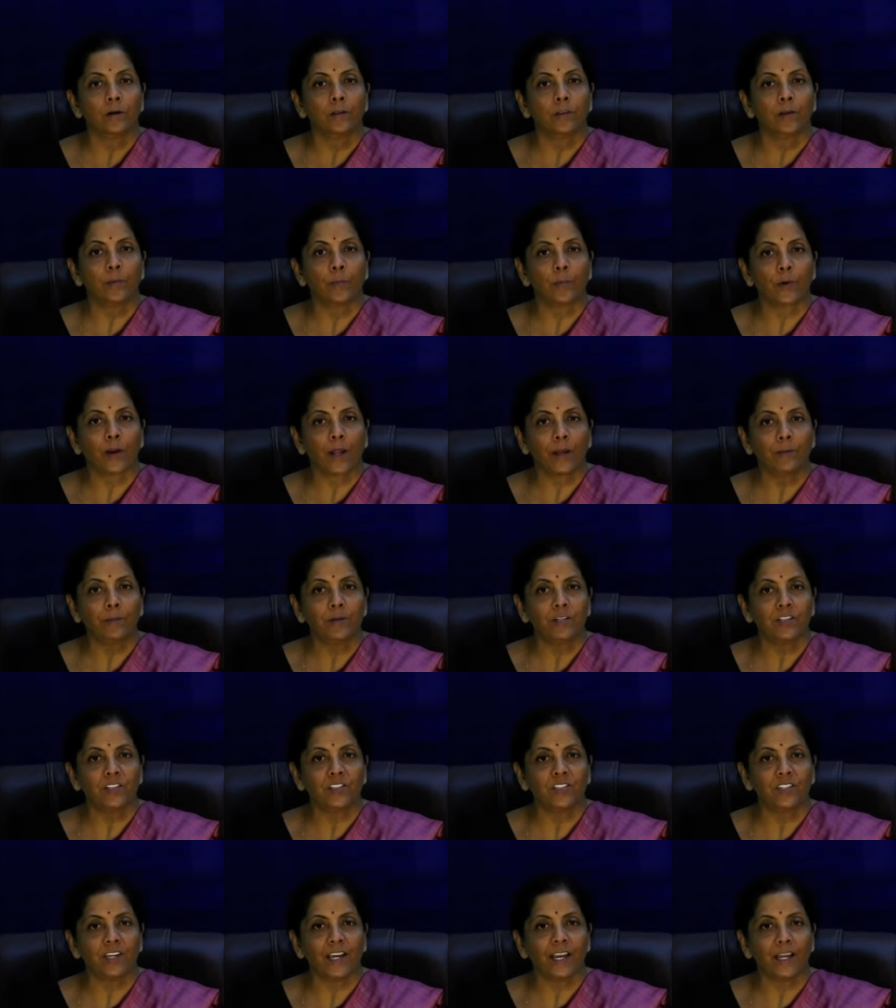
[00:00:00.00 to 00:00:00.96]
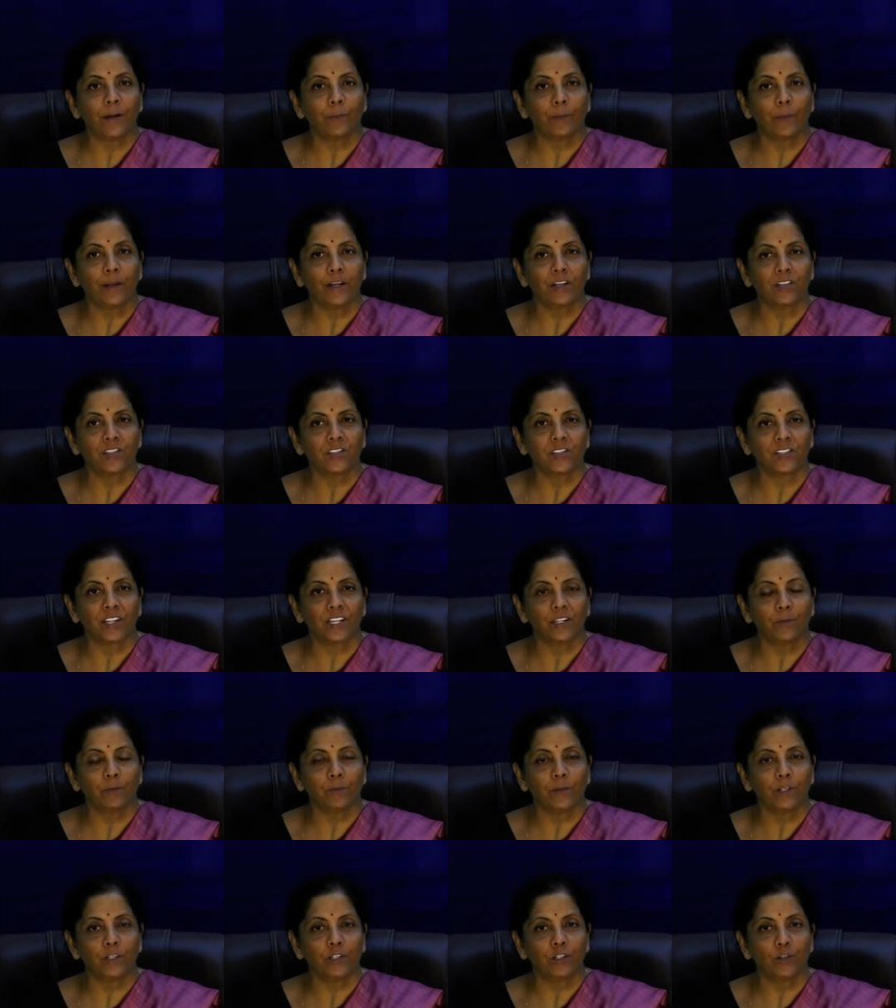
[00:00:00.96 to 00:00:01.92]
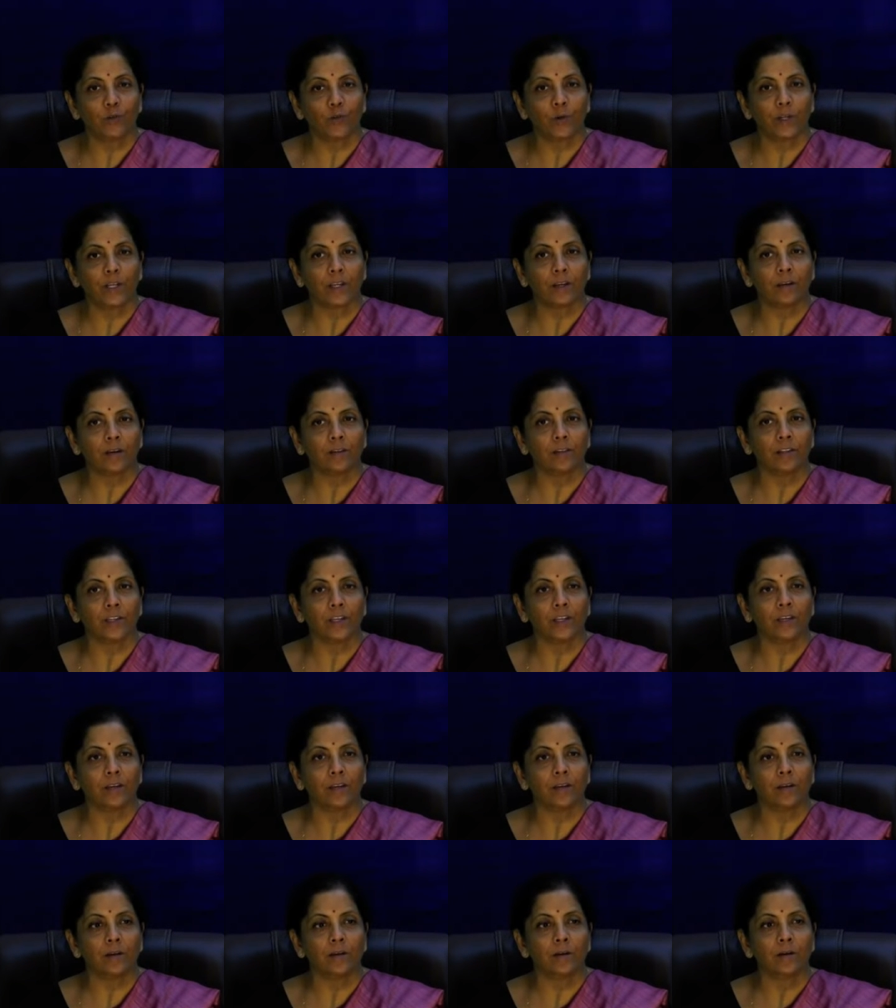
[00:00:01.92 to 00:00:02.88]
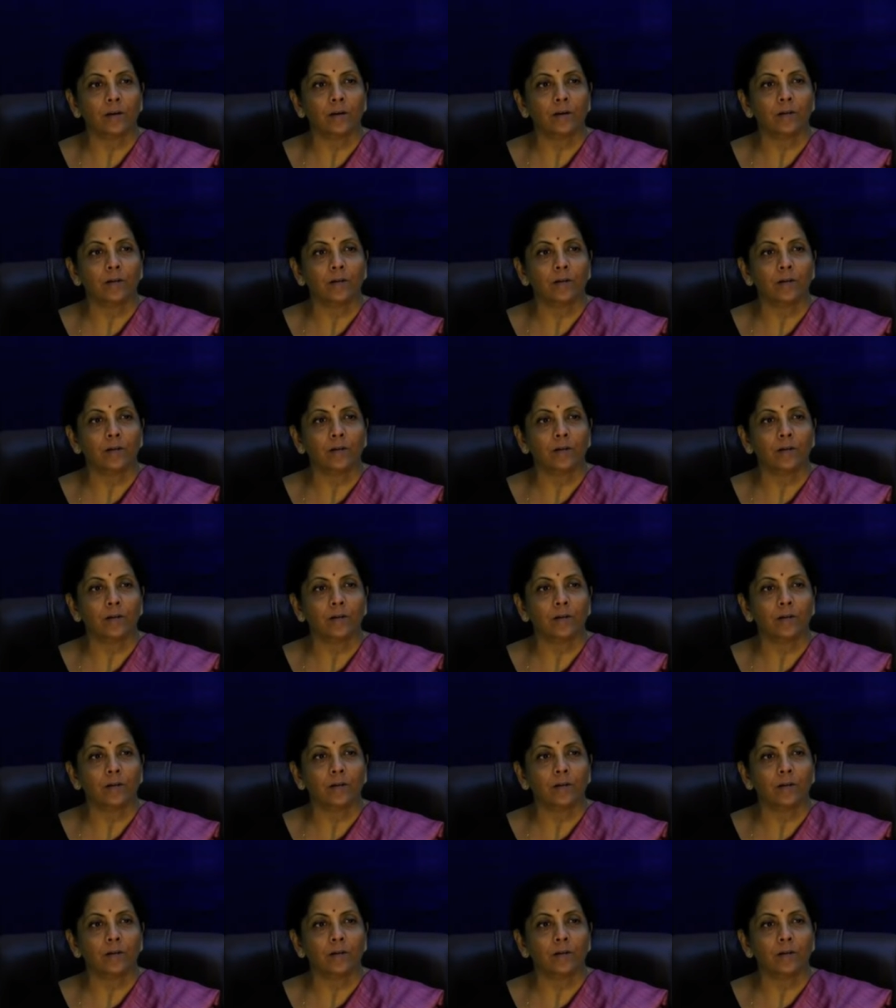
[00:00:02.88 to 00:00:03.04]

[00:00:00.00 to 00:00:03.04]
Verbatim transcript: the Prime Minister had made a statement during the